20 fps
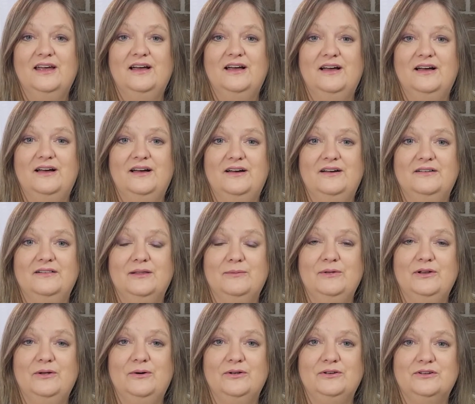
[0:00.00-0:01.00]
Let
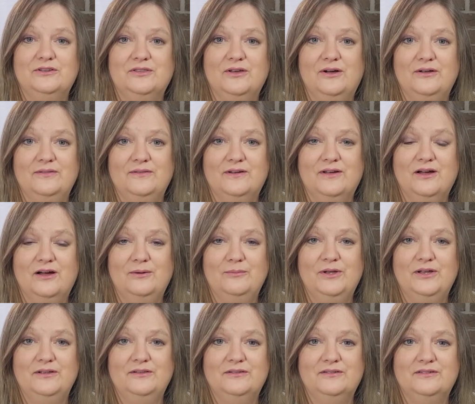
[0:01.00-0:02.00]
me know what you thought in the
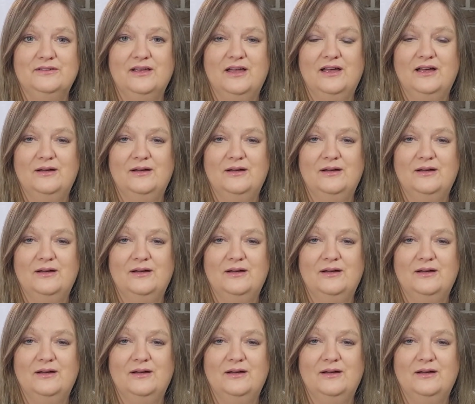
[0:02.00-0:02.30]
comments.